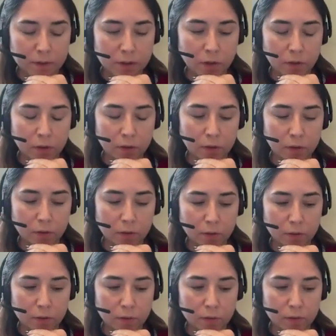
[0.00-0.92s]

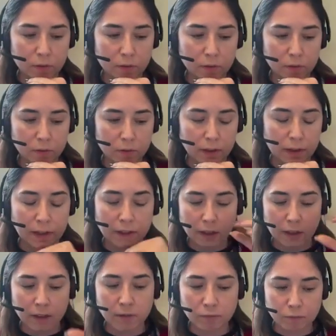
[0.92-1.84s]
So
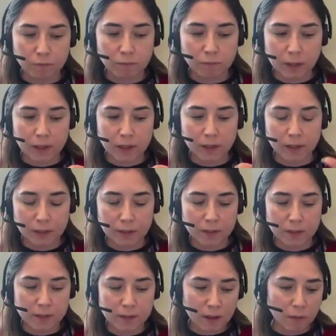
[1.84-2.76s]

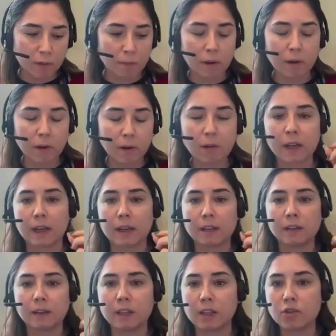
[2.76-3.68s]
in South
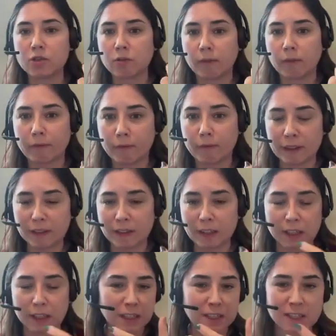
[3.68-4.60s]
America, the issue of
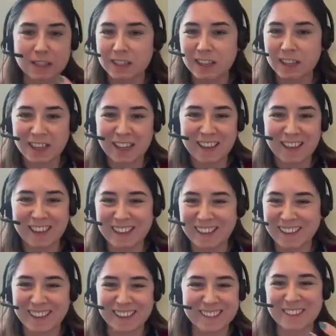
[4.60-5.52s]
funding is
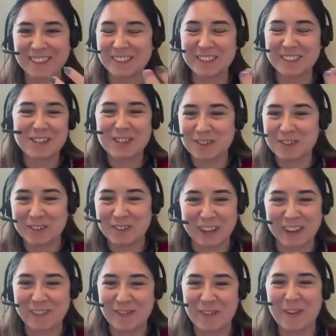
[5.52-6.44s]
is an
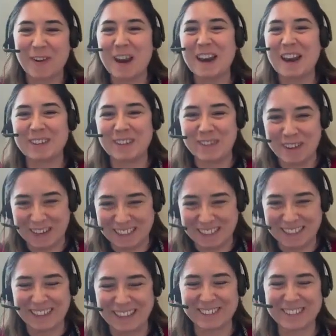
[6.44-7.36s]
issue for
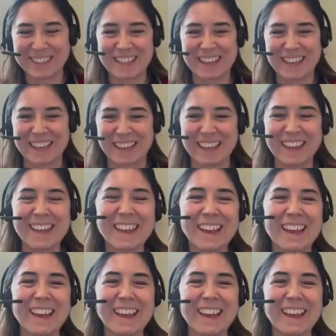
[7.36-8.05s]
anyone, I would say.